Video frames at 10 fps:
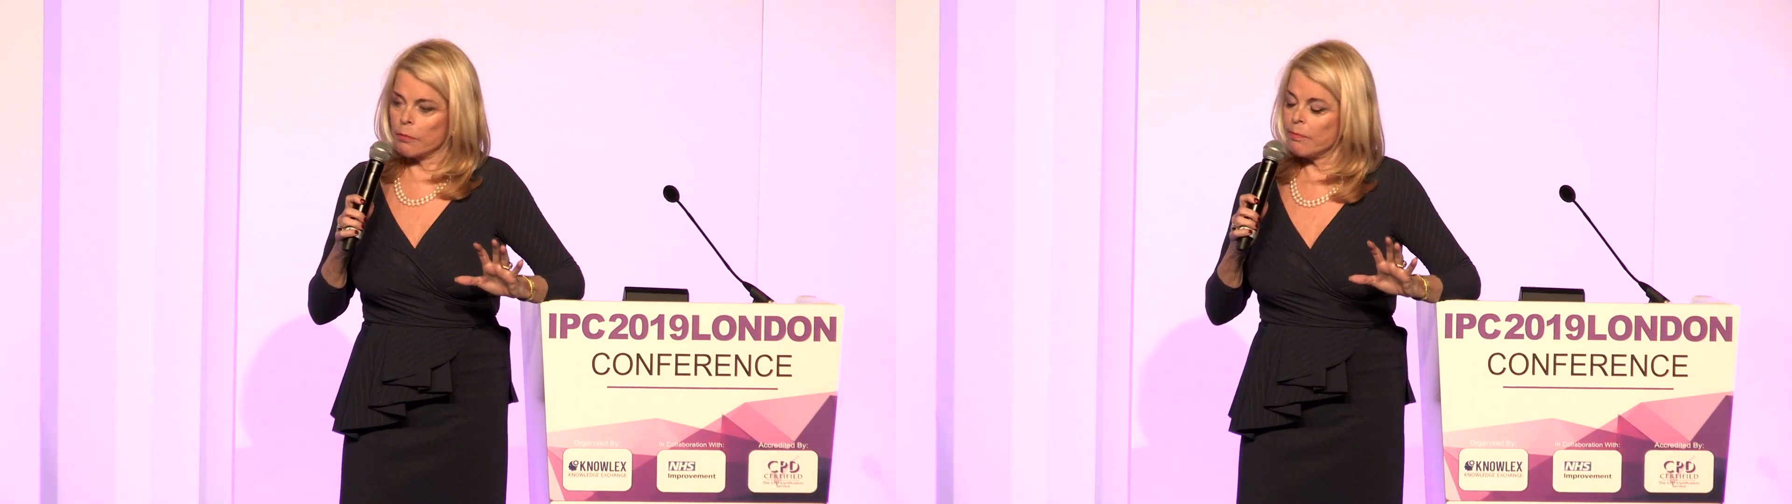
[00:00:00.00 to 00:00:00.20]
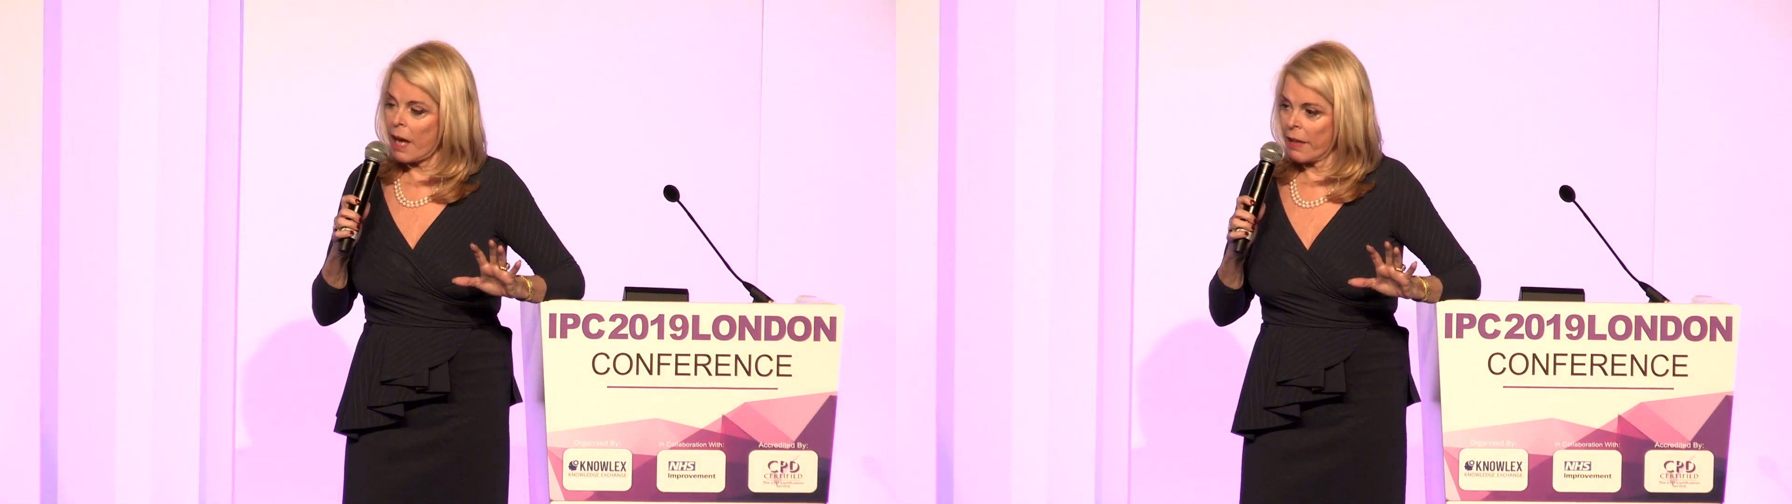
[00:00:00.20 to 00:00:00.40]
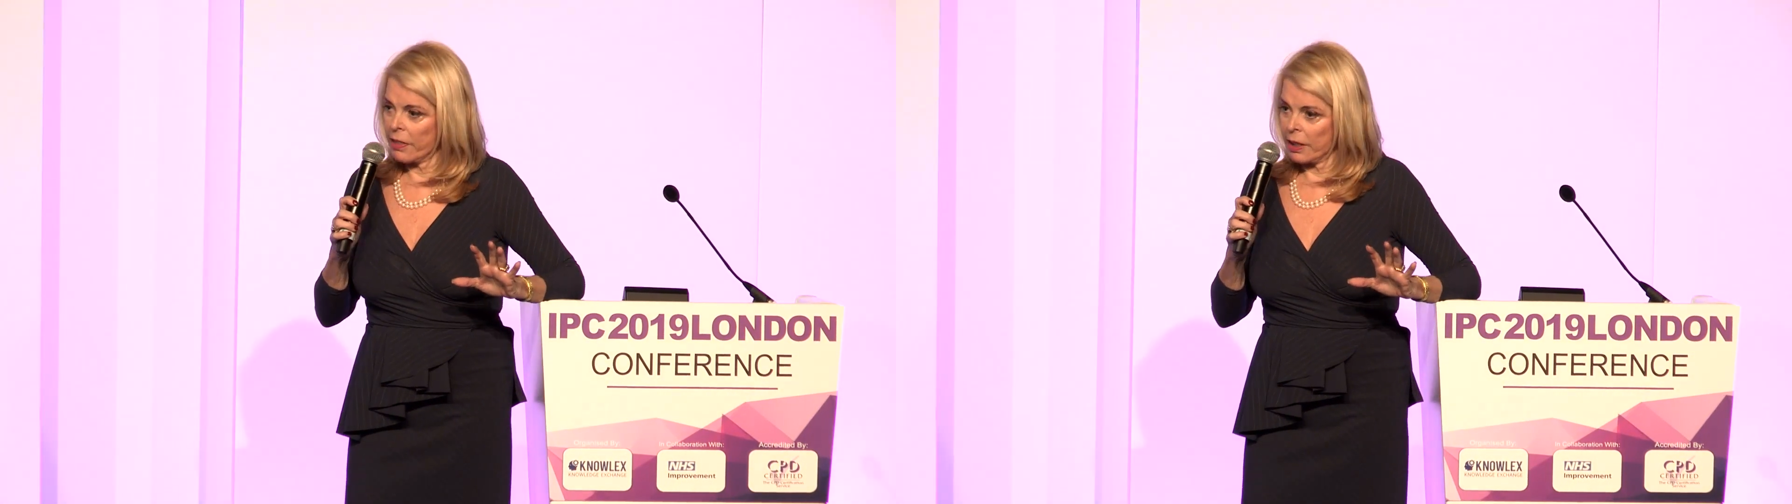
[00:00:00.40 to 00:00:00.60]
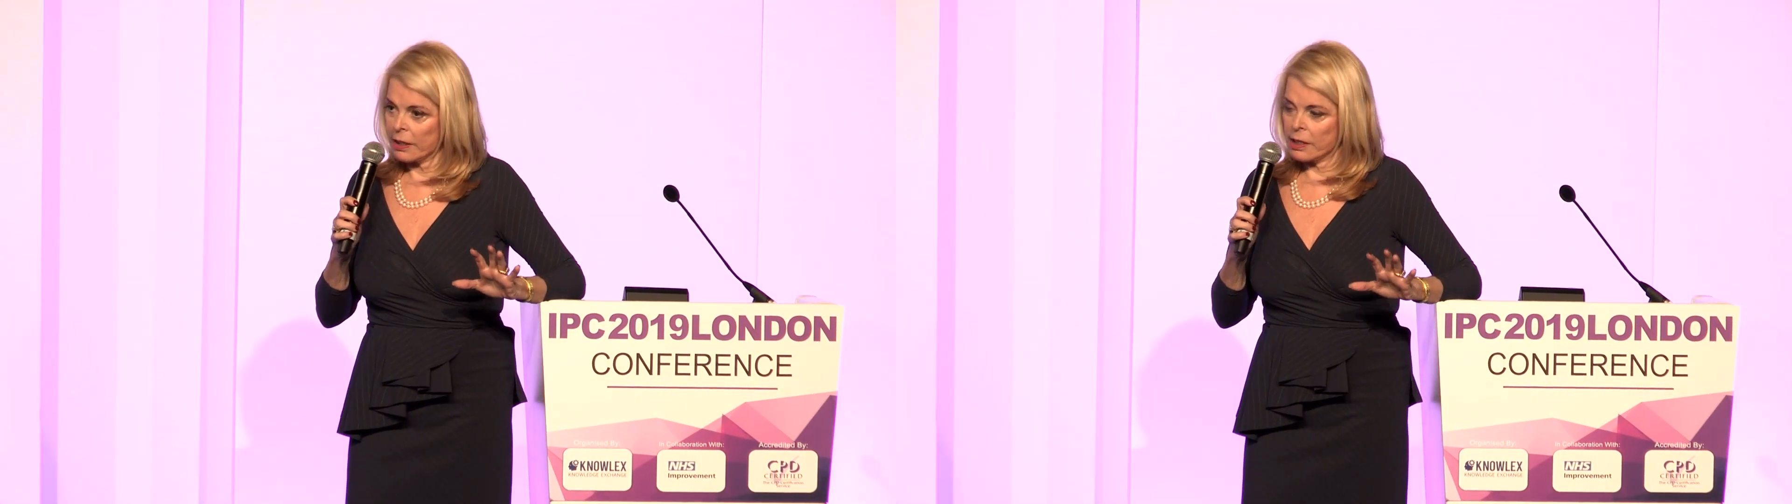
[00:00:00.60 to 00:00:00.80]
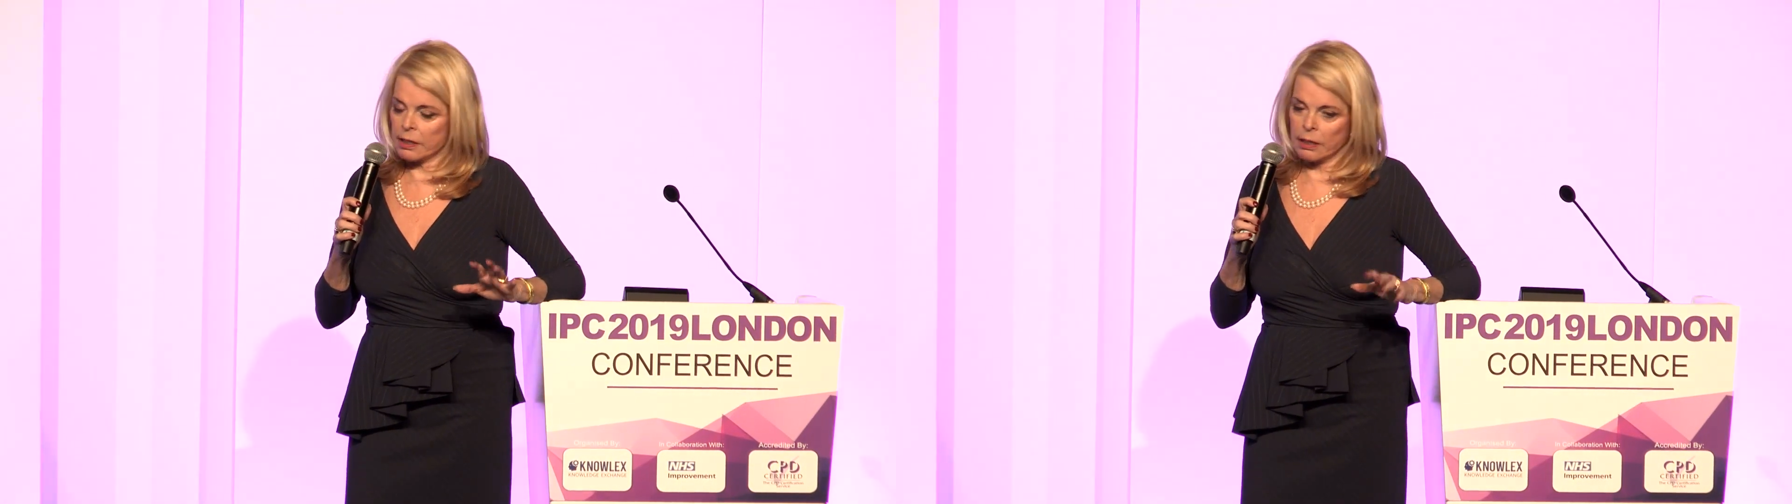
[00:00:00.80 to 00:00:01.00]

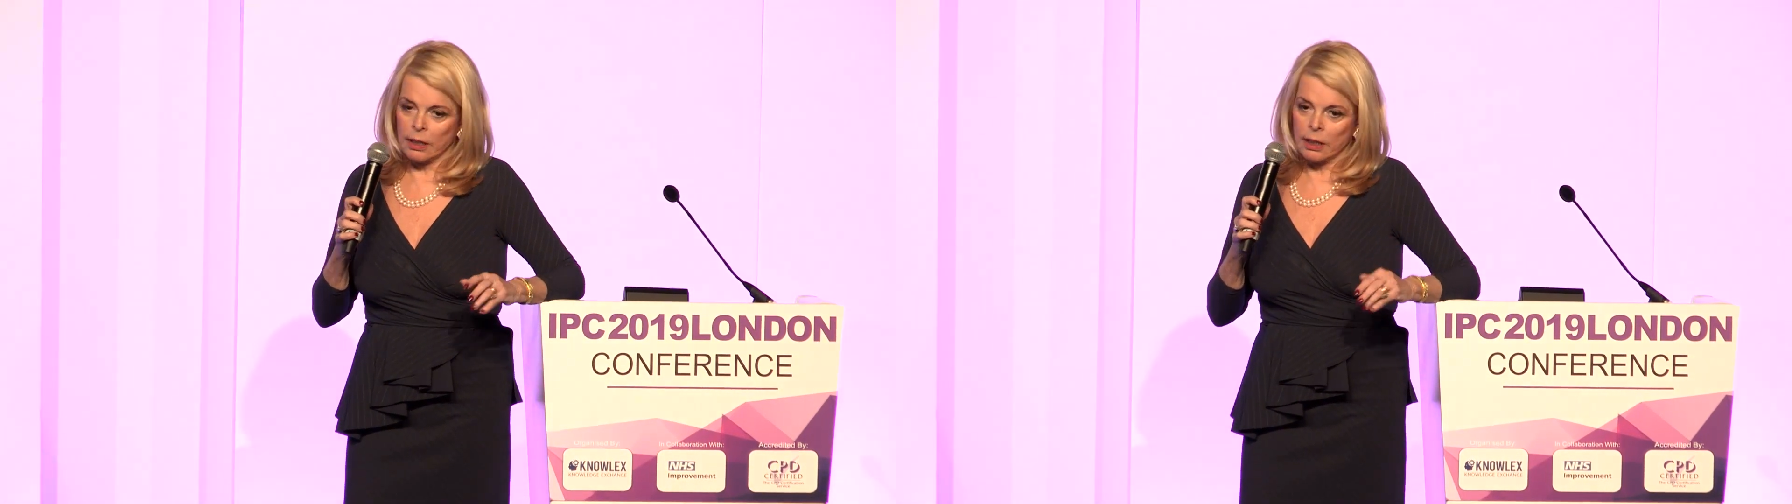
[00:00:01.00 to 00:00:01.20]
methods